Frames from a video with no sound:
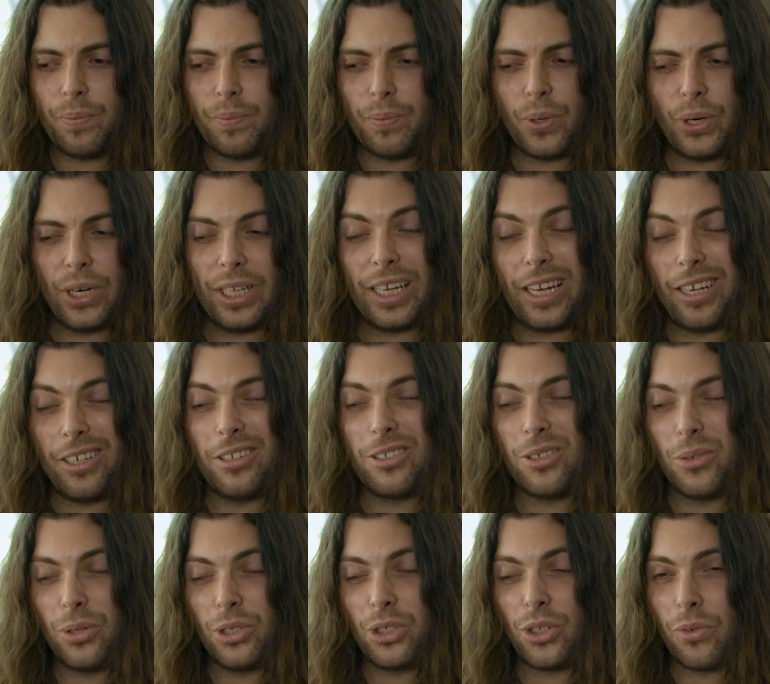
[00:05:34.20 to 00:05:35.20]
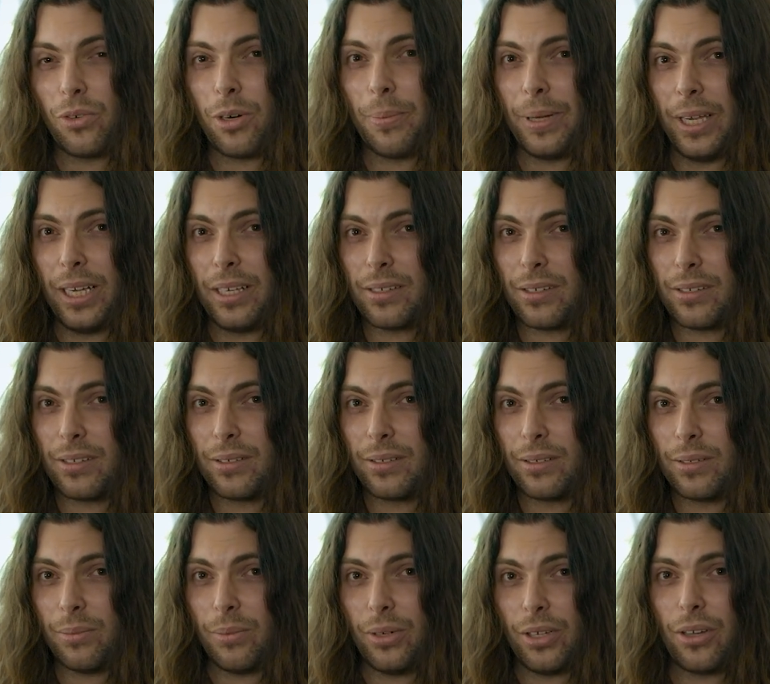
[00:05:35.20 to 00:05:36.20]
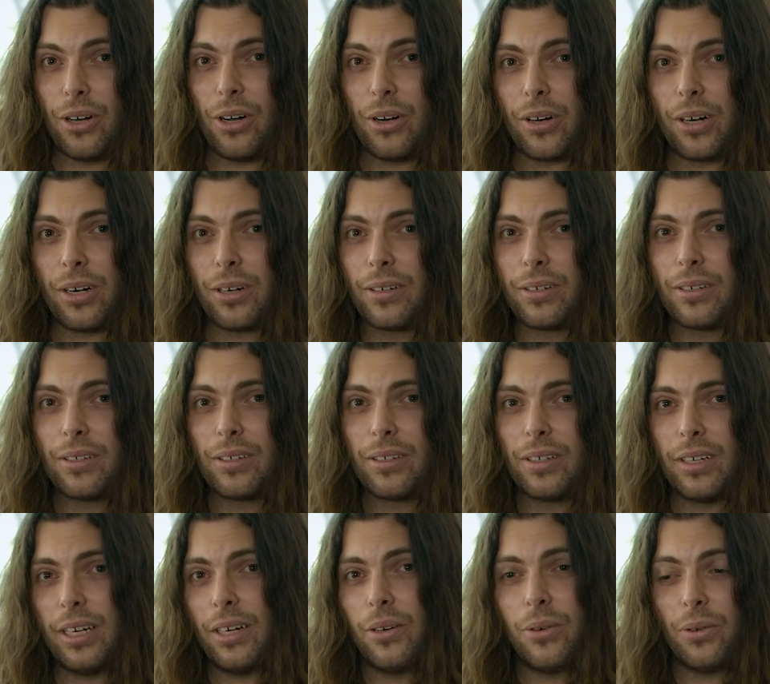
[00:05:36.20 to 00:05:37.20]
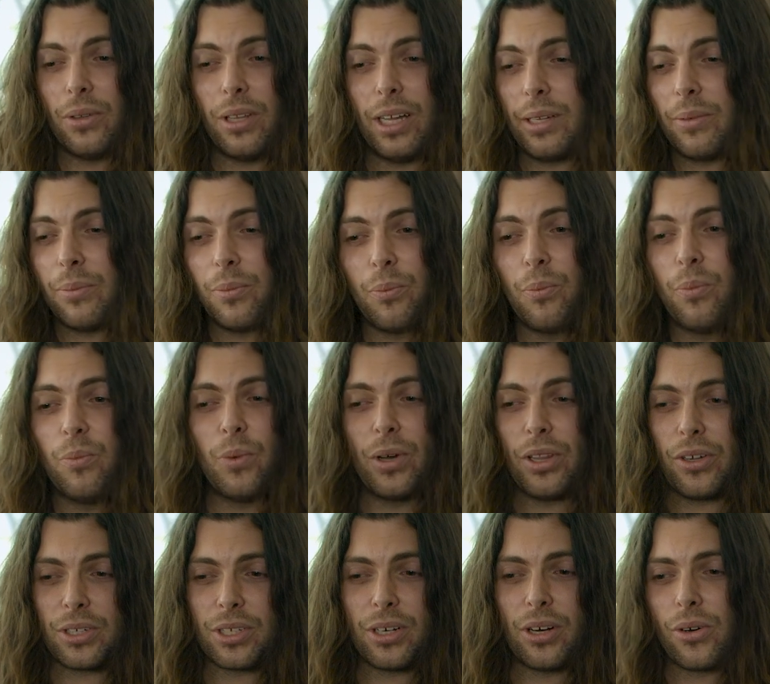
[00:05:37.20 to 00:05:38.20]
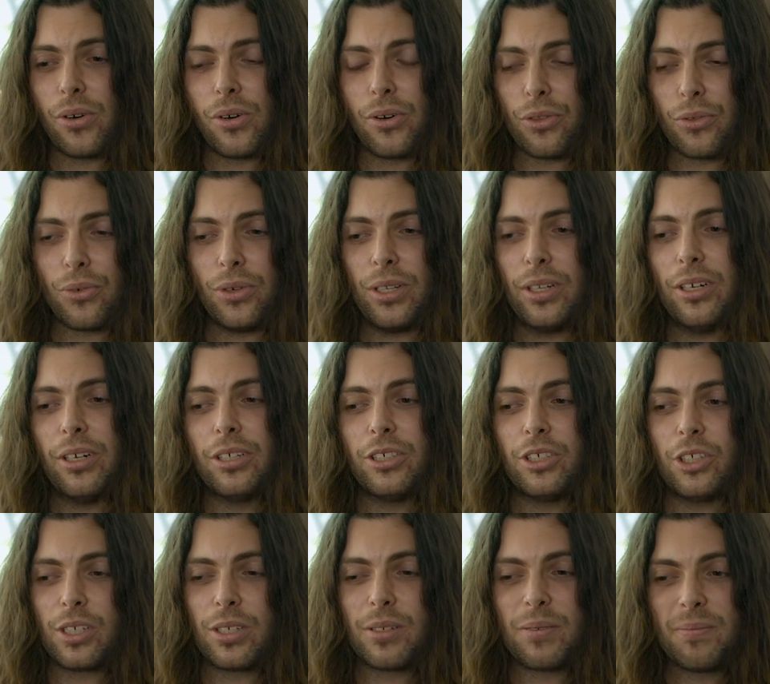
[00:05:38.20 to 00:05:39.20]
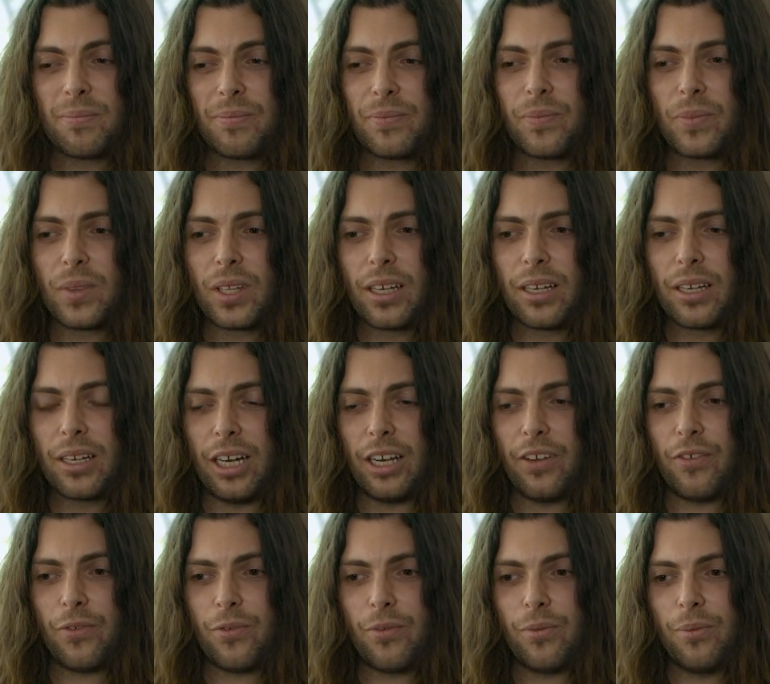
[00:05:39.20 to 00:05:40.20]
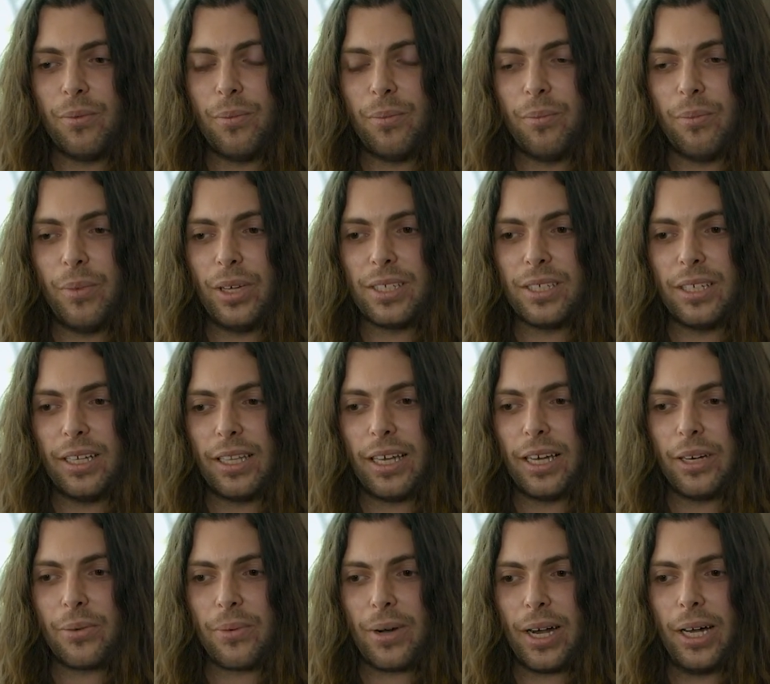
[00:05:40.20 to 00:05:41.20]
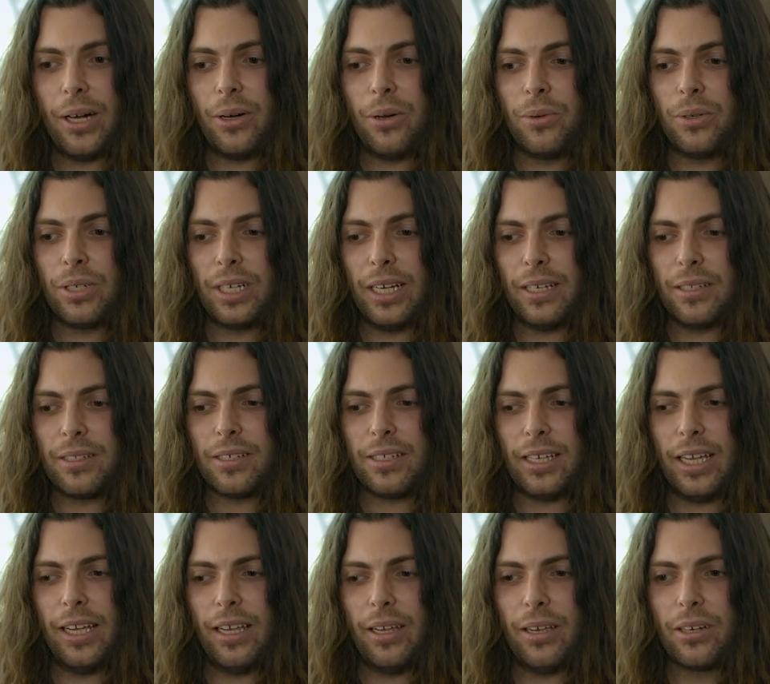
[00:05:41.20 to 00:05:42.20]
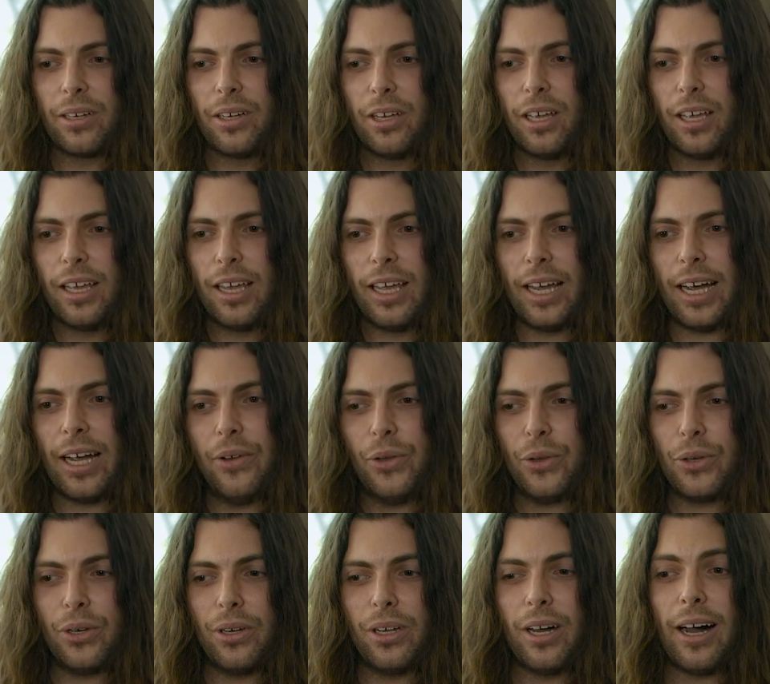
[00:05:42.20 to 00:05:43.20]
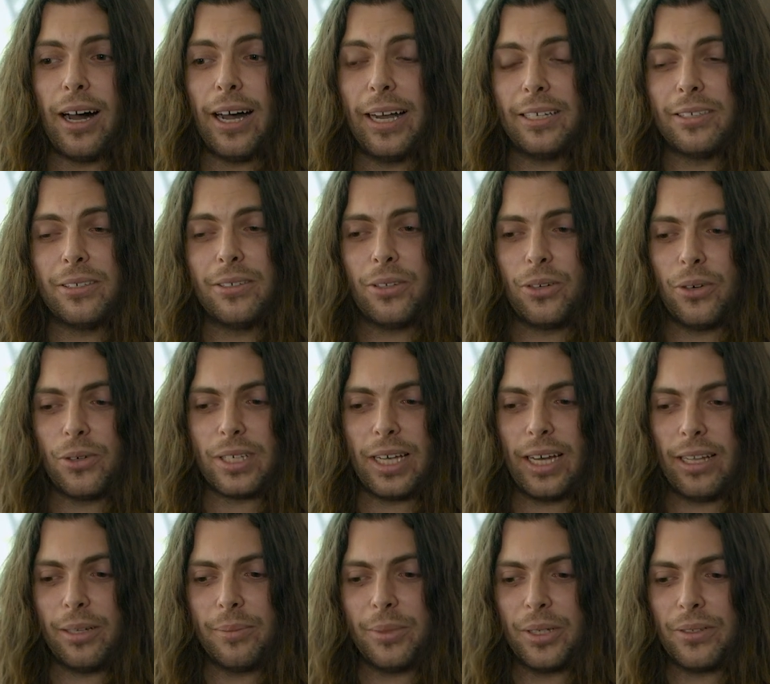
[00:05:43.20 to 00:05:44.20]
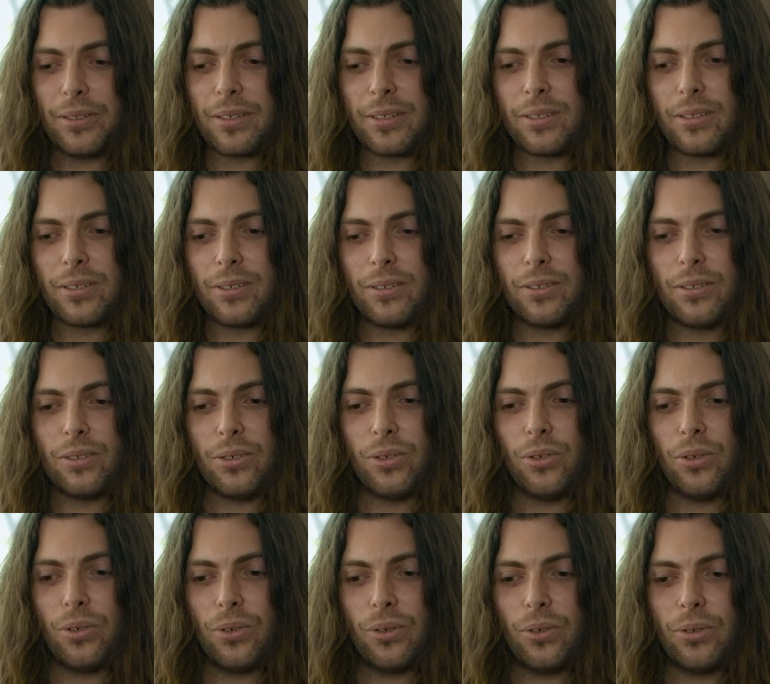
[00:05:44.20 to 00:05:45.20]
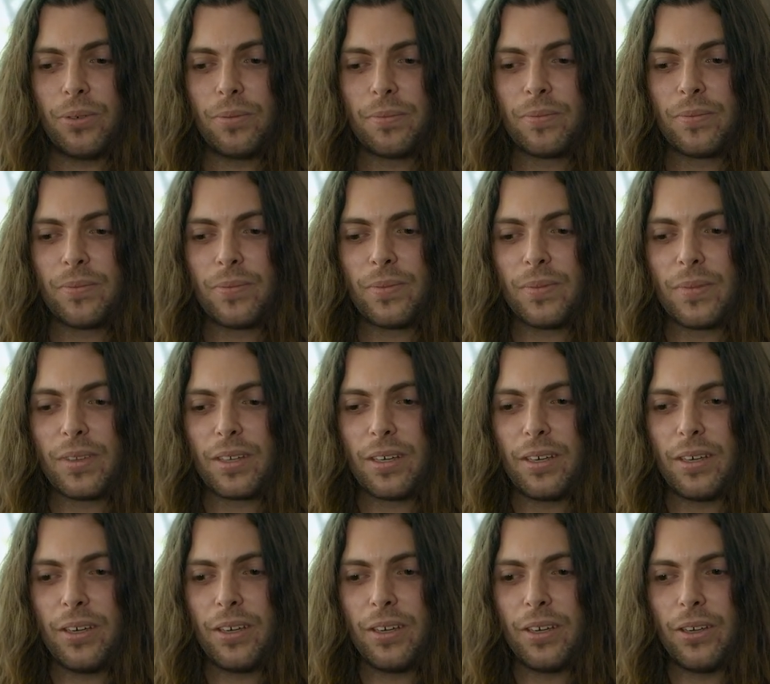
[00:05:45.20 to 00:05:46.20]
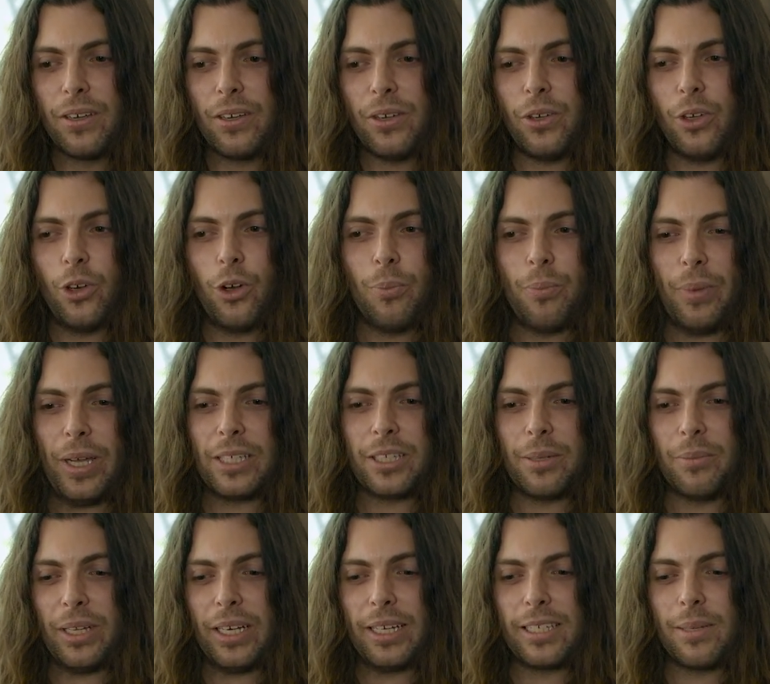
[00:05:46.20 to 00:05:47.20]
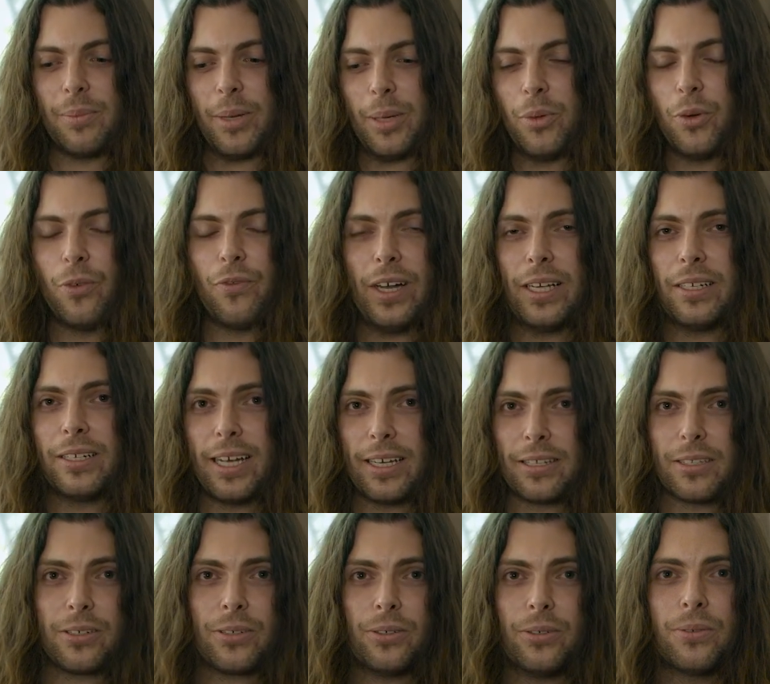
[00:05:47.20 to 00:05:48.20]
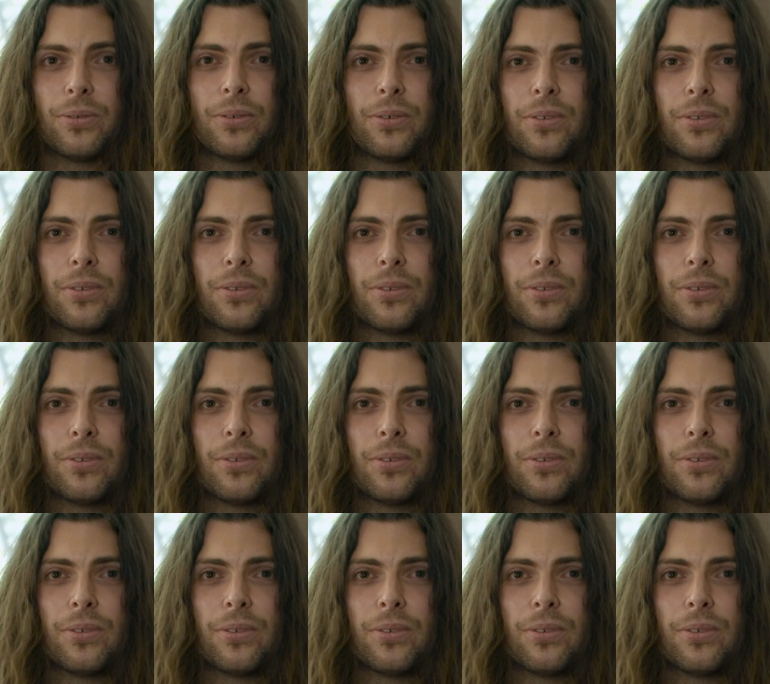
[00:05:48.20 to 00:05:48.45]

putting that into a genre piece with horror, or like whether it's horror or thriller, just kind of mixing that around and seeing how you can heighten those elements to, you know, be something that's a bit more fantastical.